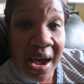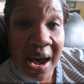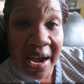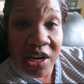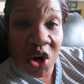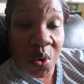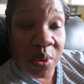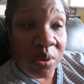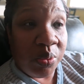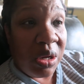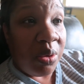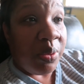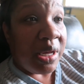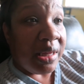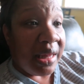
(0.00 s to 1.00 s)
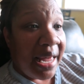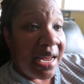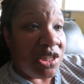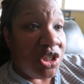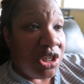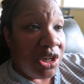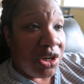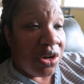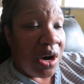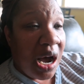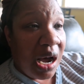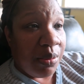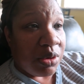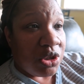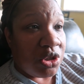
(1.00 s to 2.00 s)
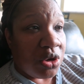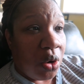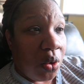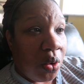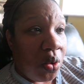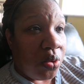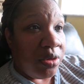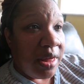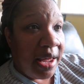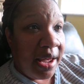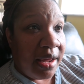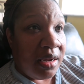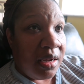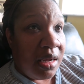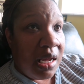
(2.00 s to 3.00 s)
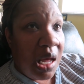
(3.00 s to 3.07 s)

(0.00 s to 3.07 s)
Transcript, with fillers: I know when we went last year, I was told that